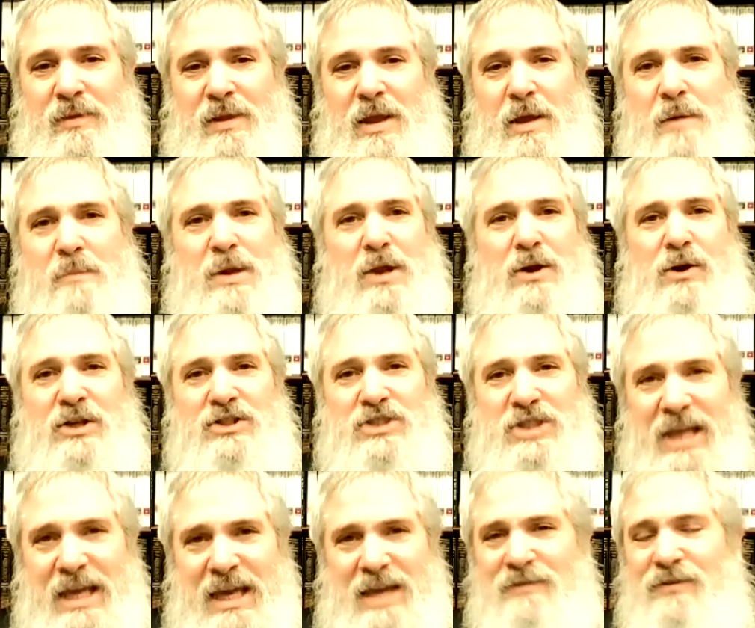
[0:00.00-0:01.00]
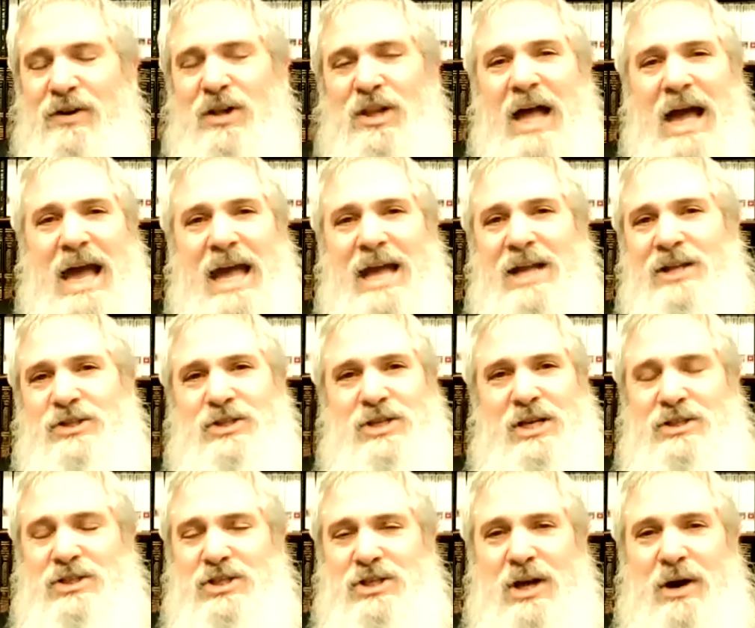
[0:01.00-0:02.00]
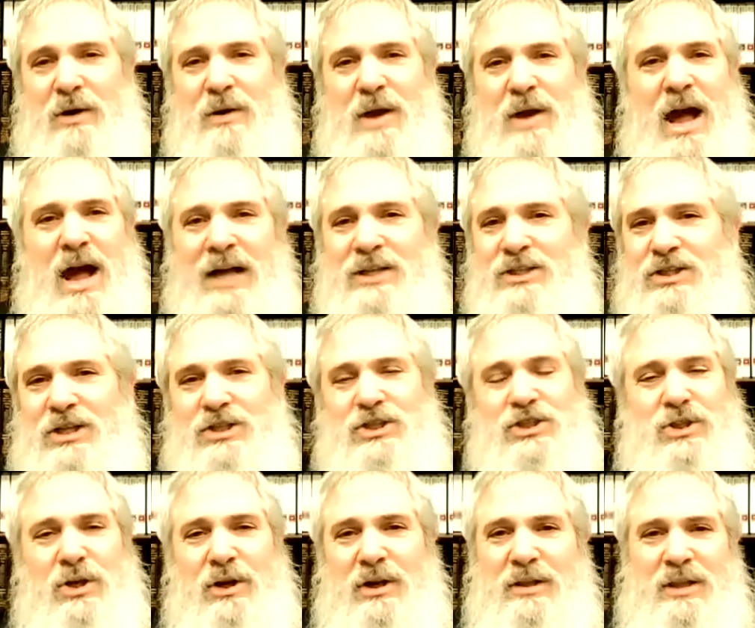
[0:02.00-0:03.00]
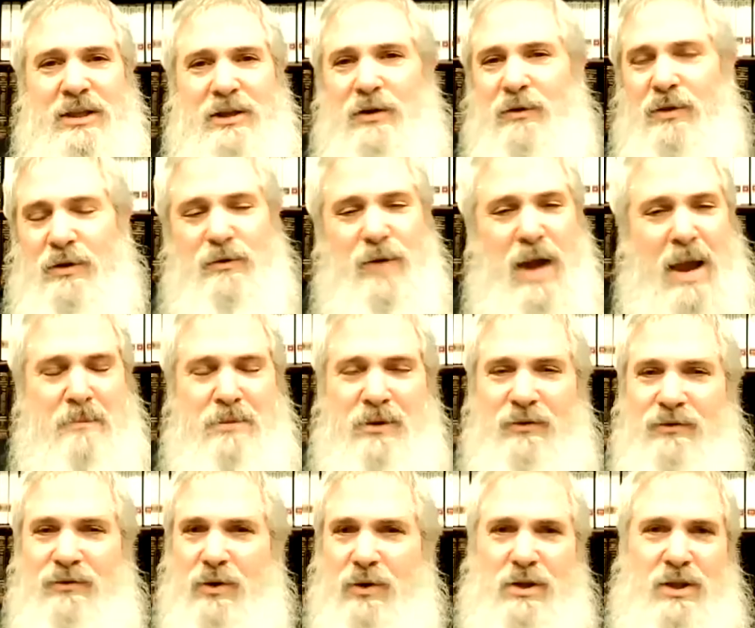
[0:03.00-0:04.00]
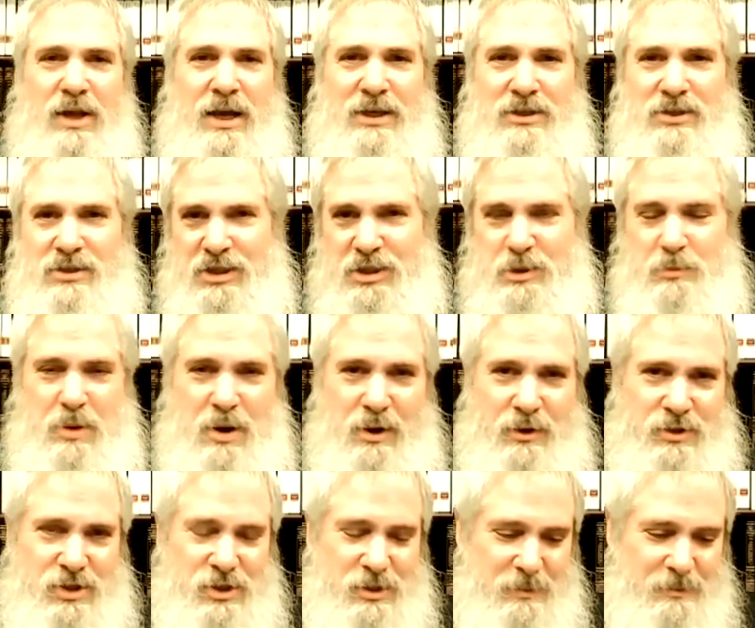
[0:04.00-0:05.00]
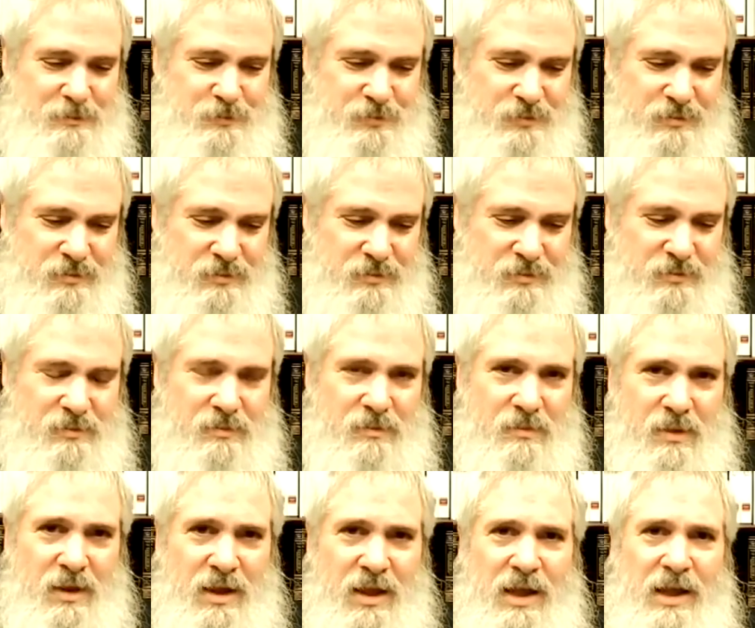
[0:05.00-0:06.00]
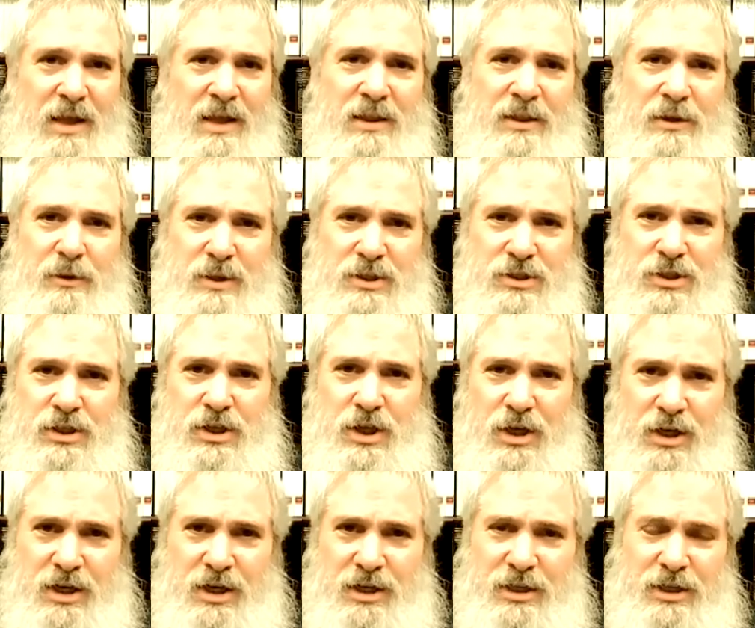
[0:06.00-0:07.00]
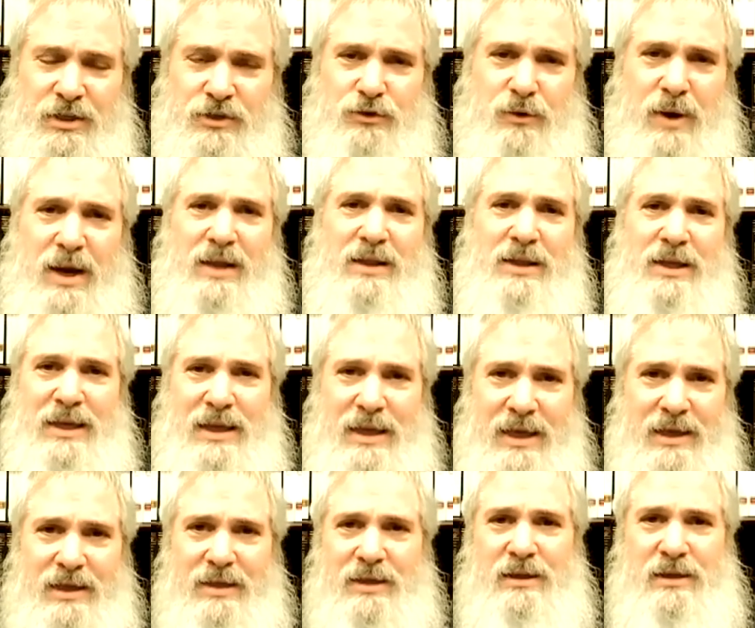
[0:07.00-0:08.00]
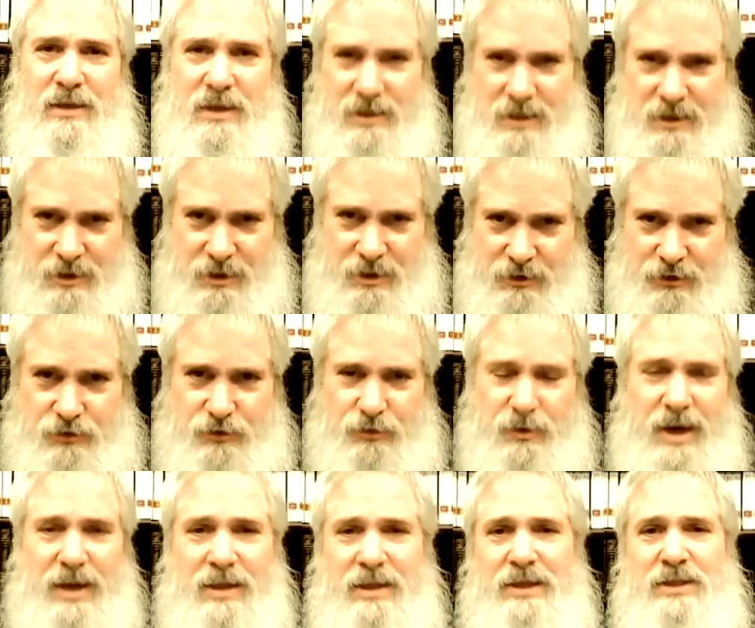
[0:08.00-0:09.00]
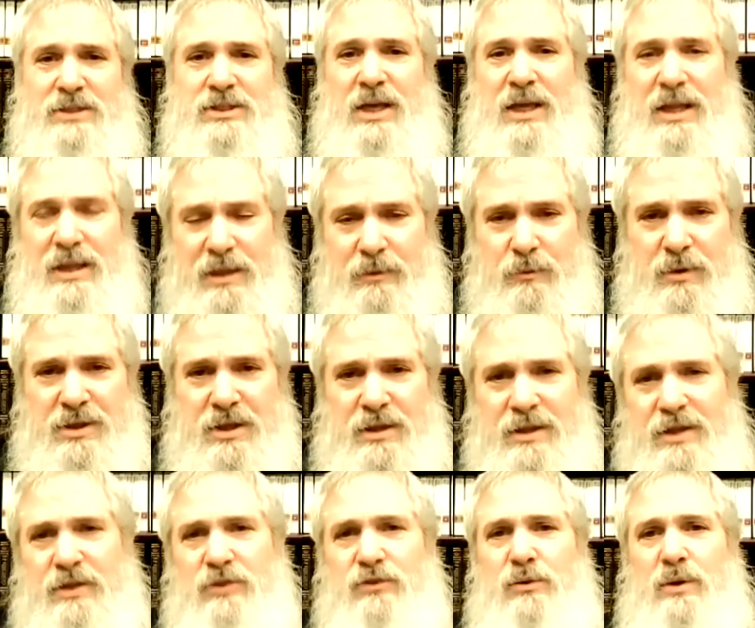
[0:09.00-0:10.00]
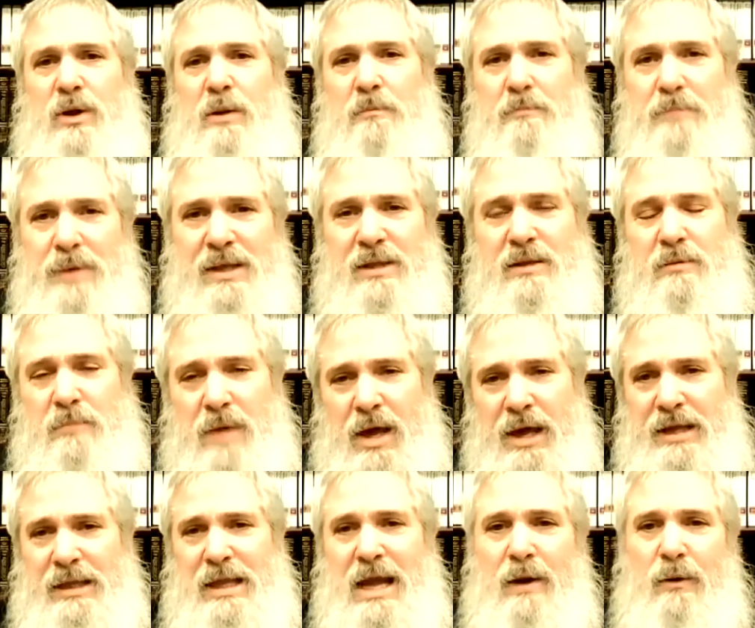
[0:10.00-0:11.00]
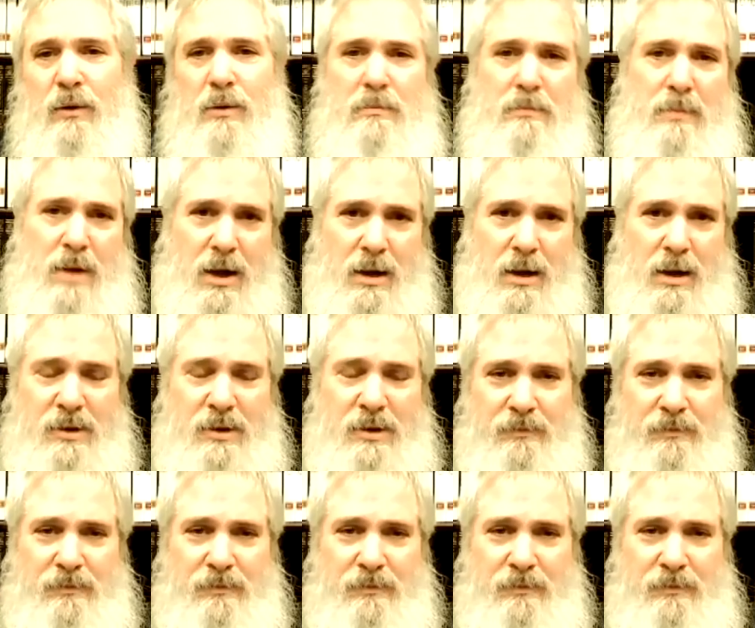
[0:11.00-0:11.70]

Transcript: Because evil hates us so. I just saw literally right before class this post. There was an Israeli within Israel beaten by an Arab mob.